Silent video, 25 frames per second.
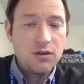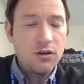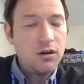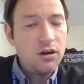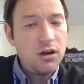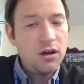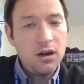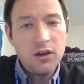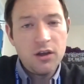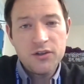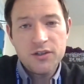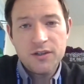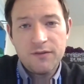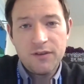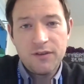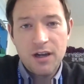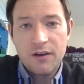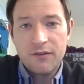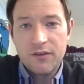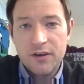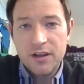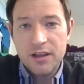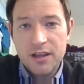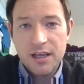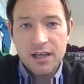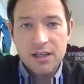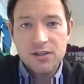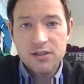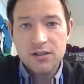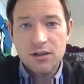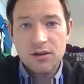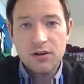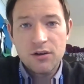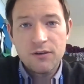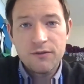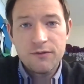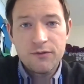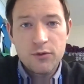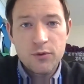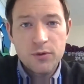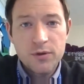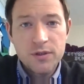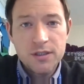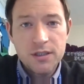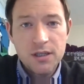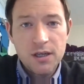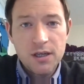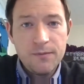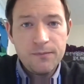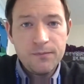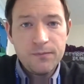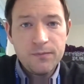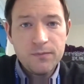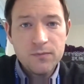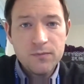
You've got lots of lovely things to look forward to.